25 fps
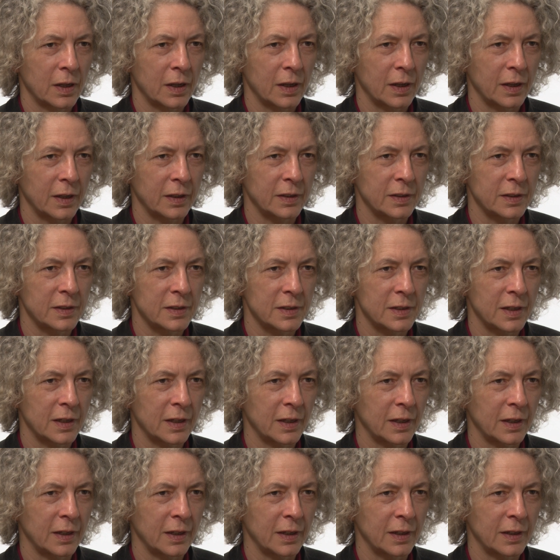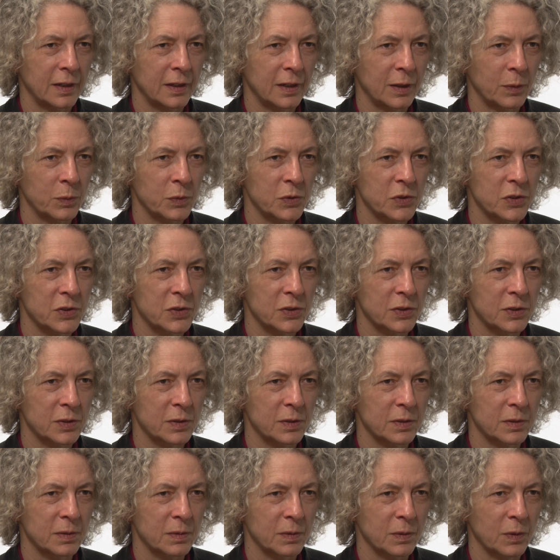And that
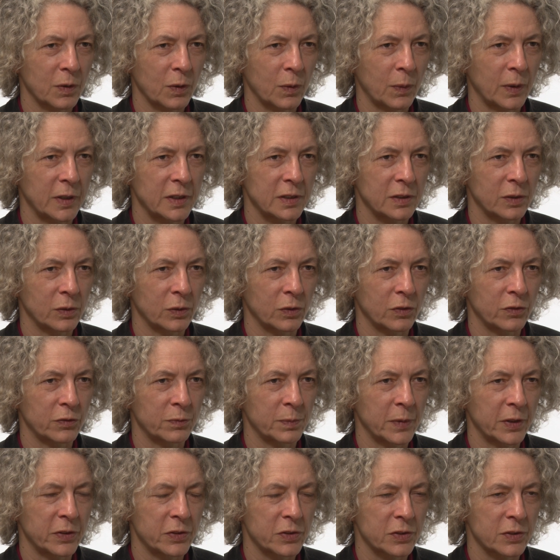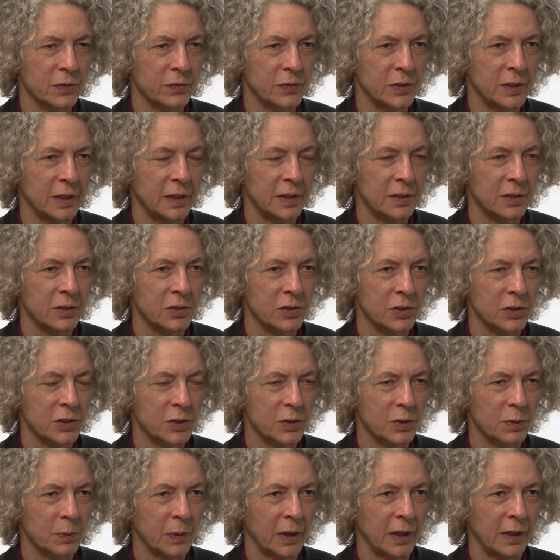was quite a lot of months of data
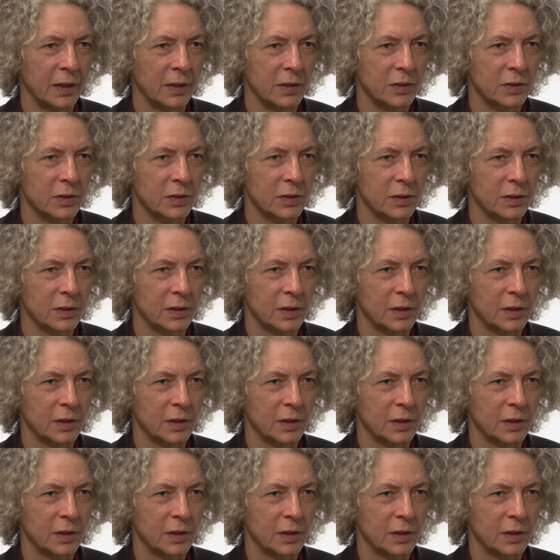just went